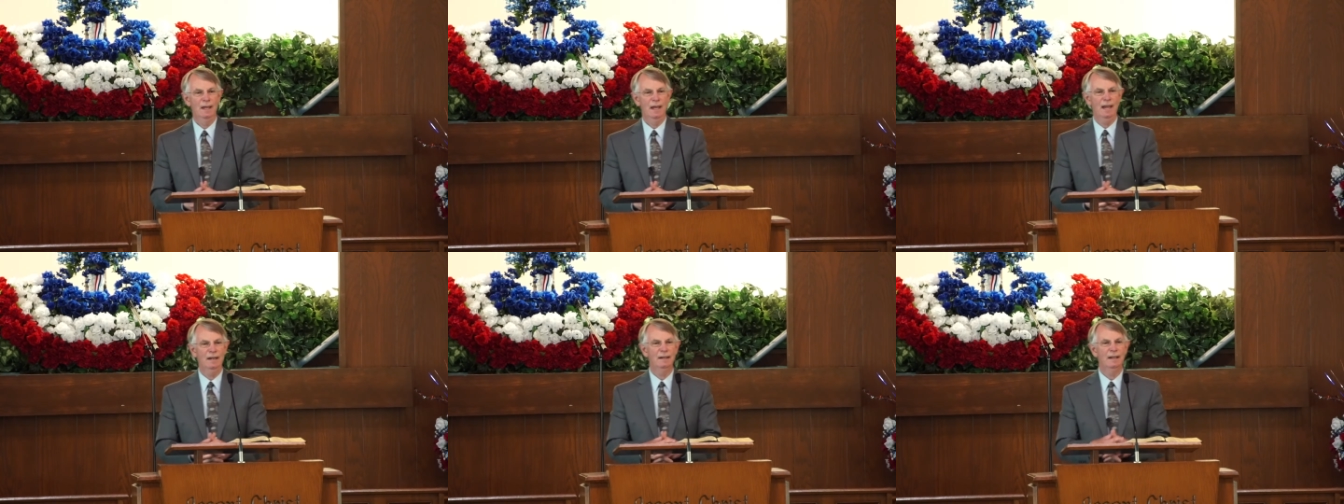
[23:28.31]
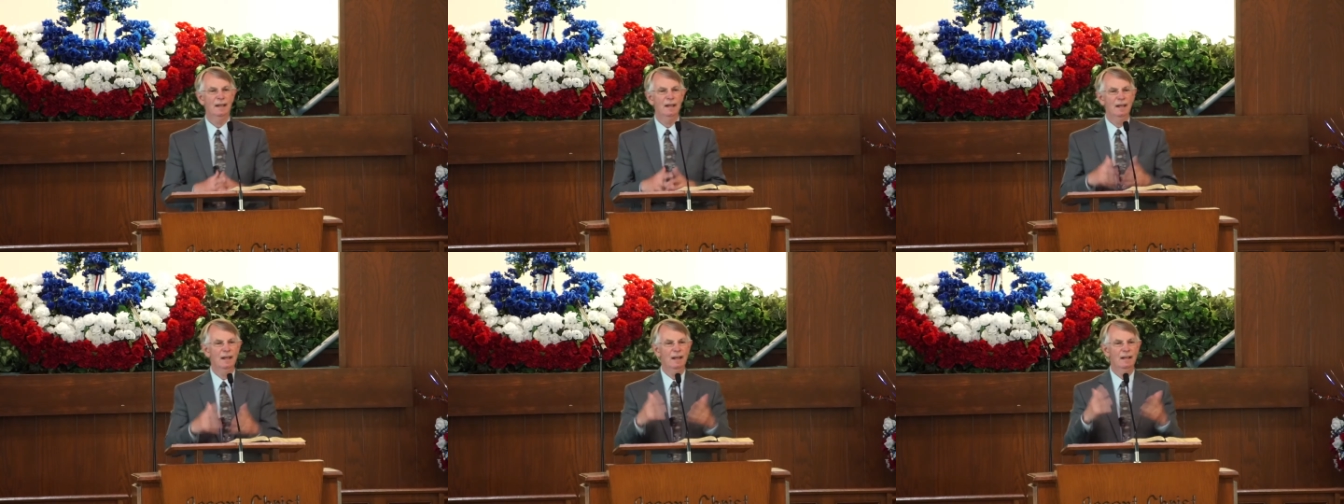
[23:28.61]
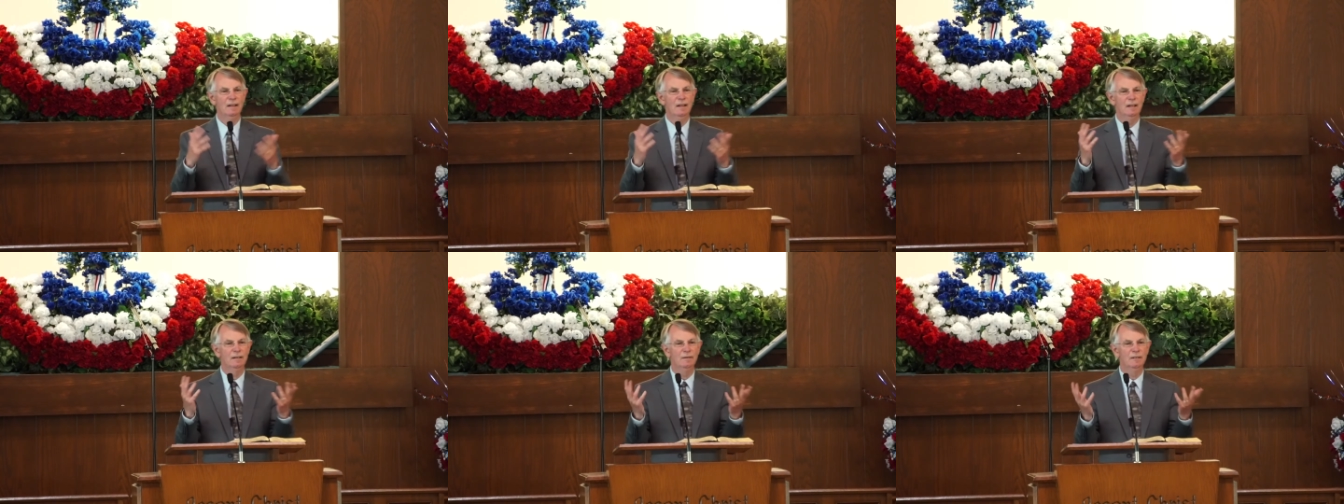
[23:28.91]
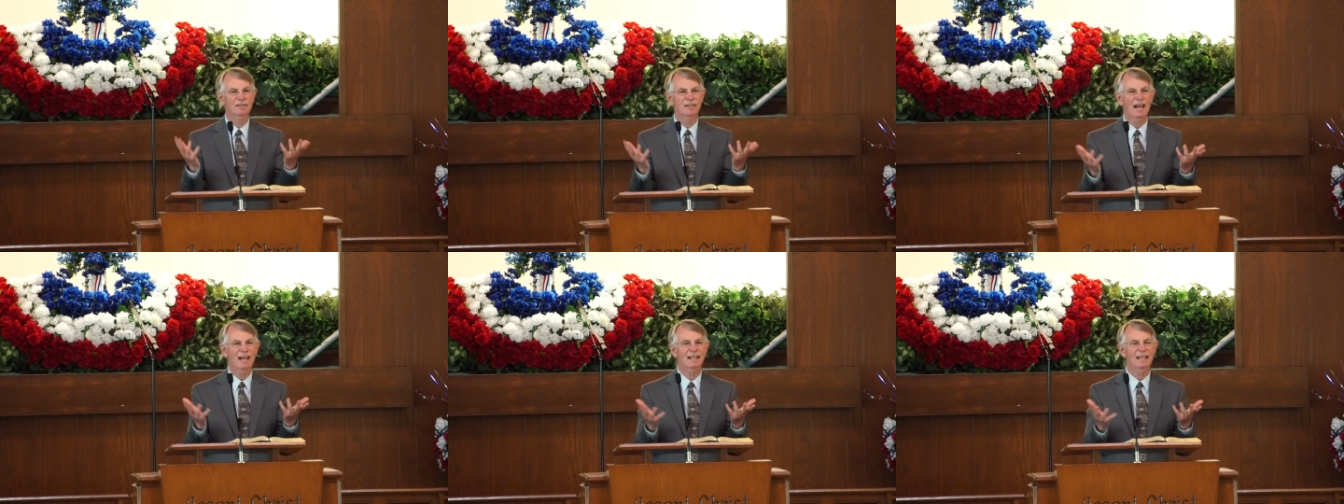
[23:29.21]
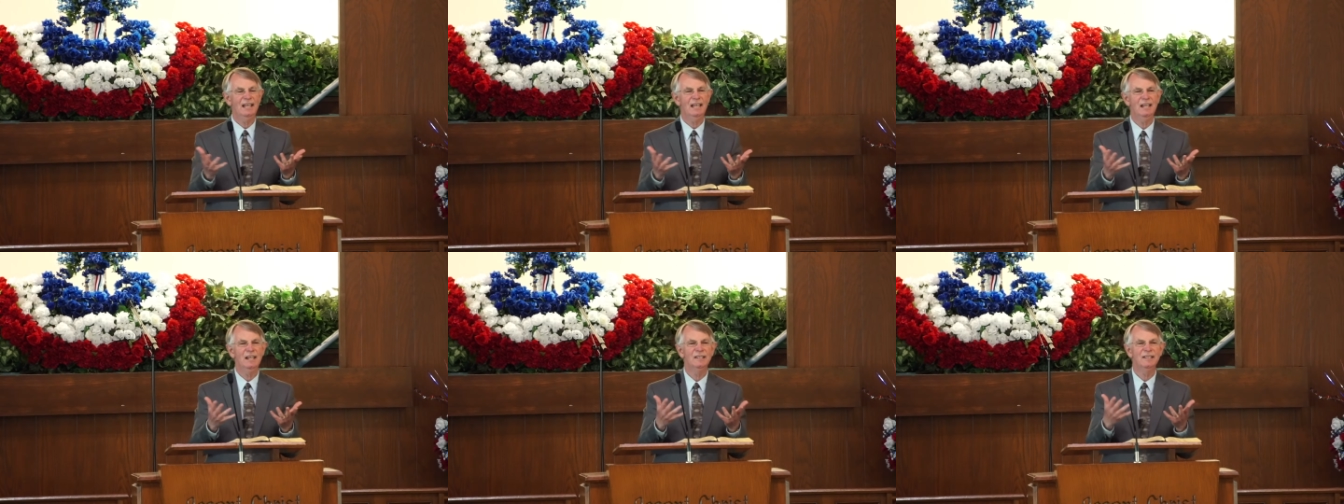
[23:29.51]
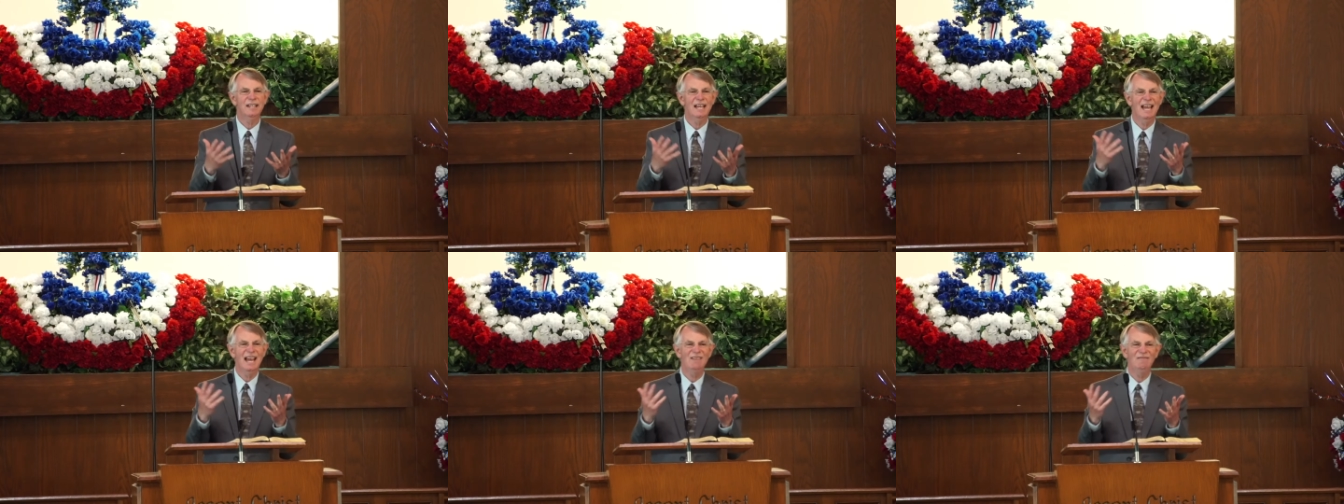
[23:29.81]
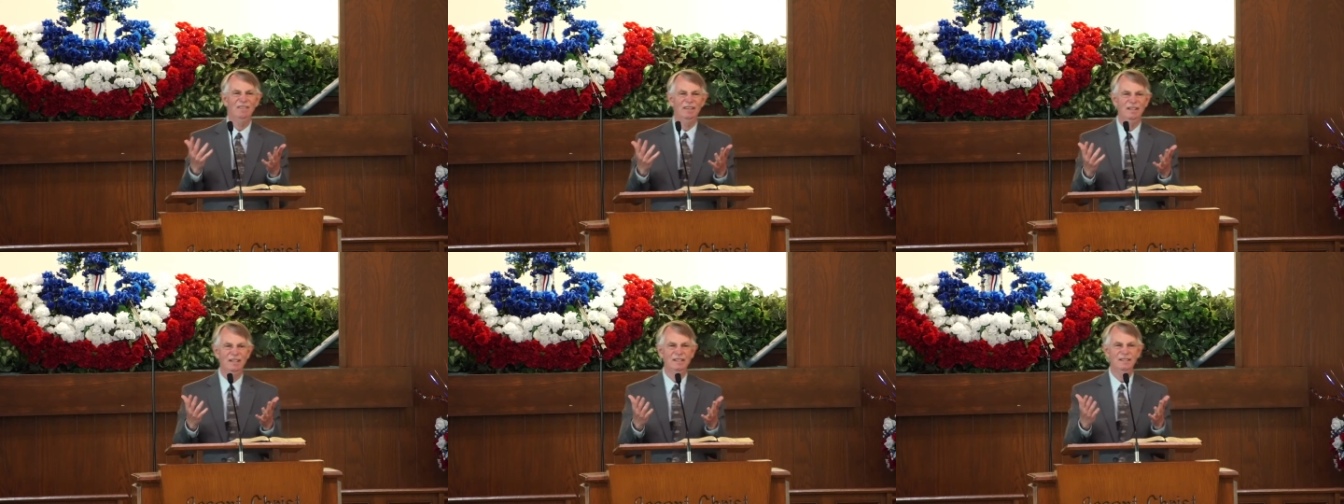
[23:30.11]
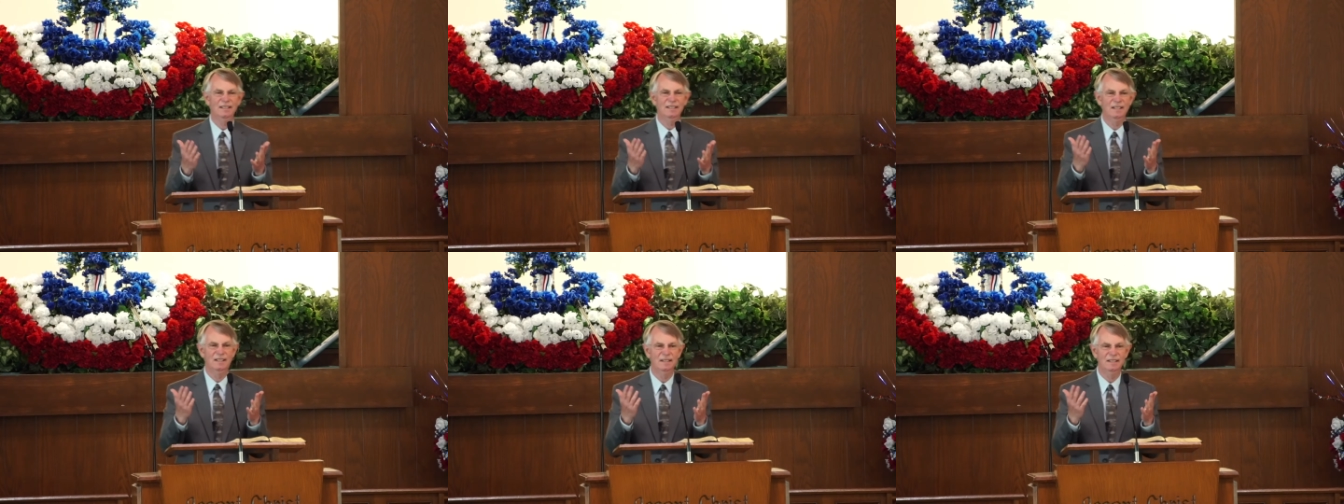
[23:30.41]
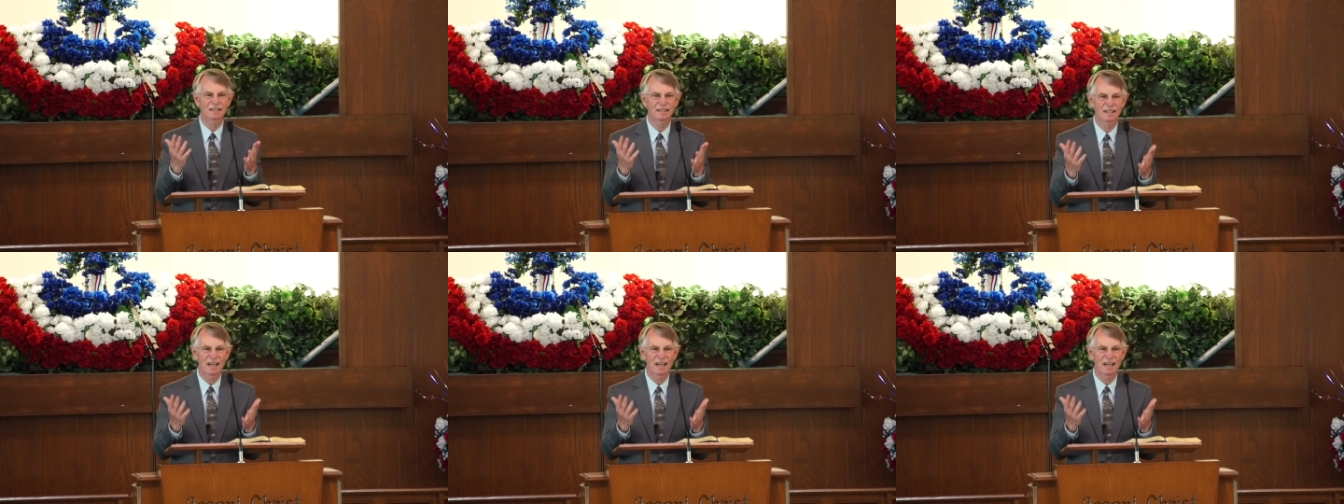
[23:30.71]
And Zacchaeus evidences